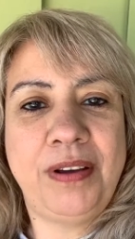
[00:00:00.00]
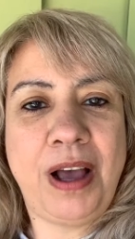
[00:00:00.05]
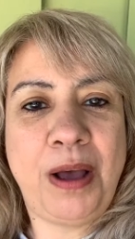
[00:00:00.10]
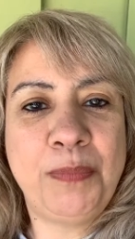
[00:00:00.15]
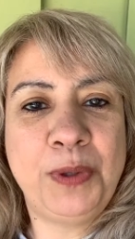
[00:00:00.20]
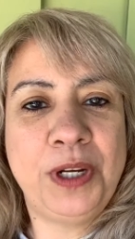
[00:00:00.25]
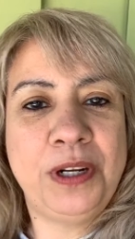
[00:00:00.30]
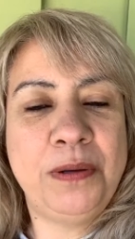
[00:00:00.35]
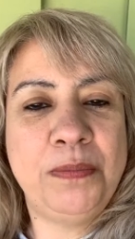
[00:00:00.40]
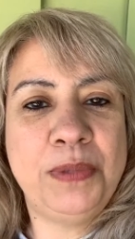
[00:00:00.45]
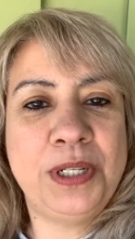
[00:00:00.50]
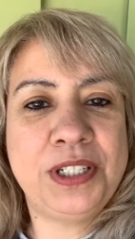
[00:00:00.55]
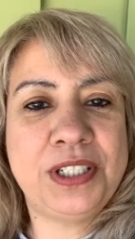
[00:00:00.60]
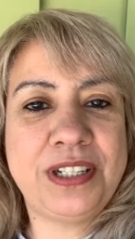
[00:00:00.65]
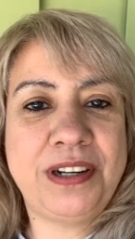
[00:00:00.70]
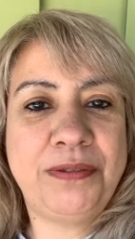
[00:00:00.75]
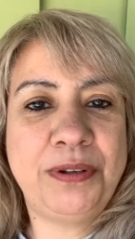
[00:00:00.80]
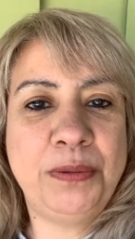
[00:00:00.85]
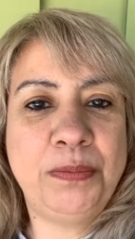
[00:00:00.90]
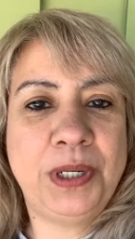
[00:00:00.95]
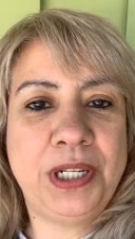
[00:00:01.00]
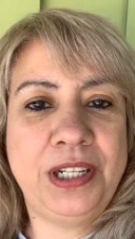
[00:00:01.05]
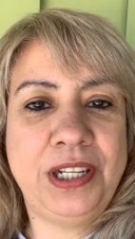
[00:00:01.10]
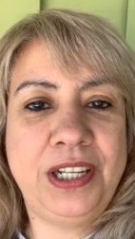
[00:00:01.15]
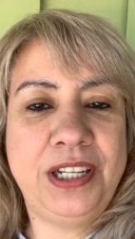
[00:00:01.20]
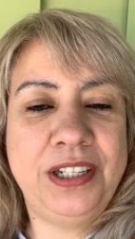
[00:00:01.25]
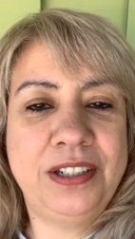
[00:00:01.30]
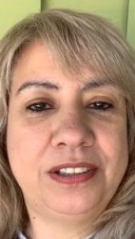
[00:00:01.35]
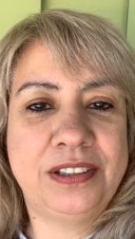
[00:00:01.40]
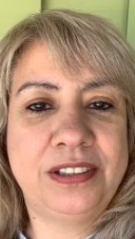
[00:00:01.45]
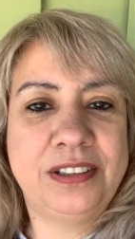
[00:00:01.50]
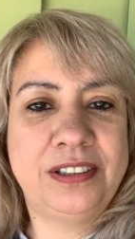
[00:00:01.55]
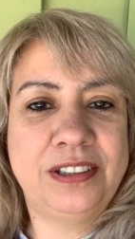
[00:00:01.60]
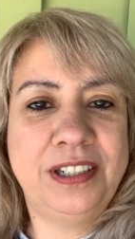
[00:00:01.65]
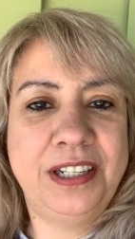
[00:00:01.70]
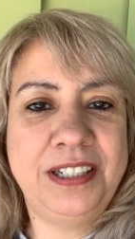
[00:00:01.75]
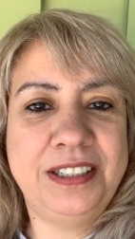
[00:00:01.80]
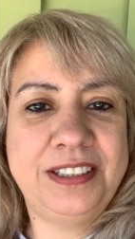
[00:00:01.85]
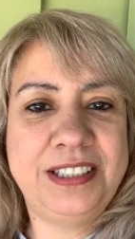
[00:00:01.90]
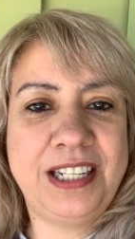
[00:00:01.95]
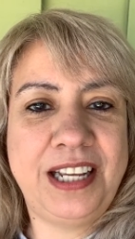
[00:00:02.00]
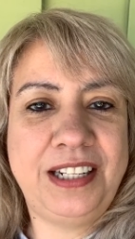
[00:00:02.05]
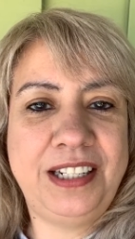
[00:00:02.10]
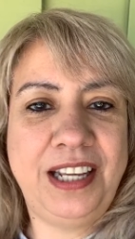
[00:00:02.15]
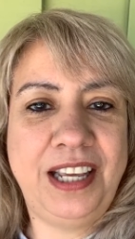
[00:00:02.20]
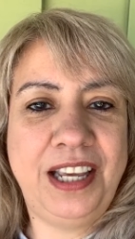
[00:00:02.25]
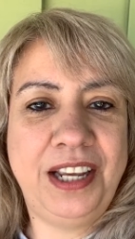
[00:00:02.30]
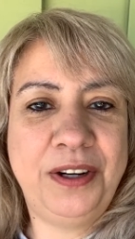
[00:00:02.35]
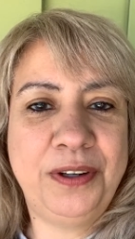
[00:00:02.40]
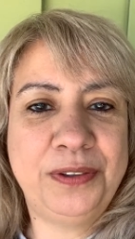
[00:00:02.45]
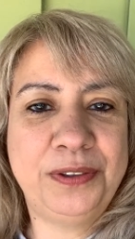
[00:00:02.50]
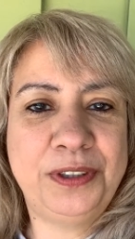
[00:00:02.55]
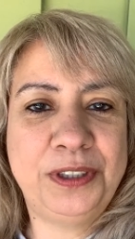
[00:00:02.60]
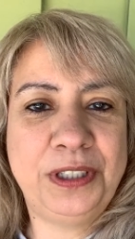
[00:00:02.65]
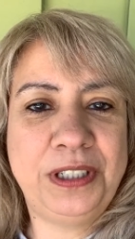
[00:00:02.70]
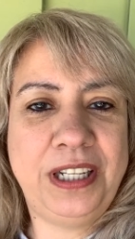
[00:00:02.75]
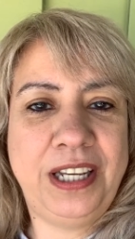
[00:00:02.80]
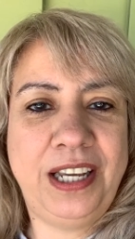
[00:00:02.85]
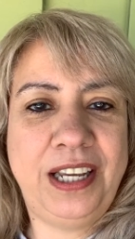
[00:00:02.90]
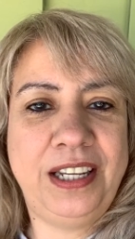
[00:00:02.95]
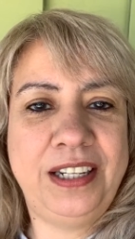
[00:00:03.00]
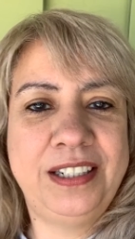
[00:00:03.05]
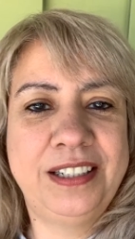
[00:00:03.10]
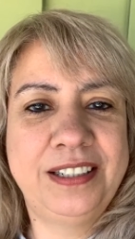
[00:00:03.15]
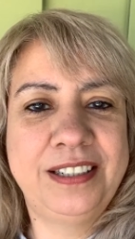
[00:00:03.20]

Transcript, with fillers: I'm going to miss everybody here in San Diego today.